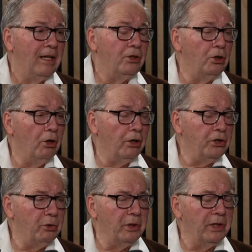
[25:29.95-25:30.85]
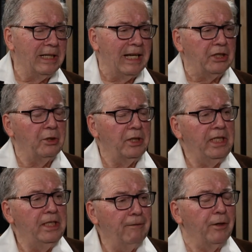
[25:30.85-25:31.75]
Joshua had to
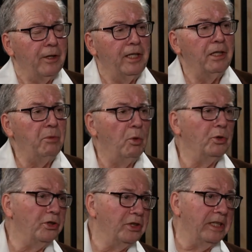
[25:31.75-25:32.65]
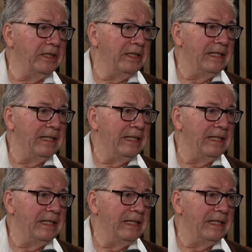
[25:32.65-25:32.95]
lead differently than Moses did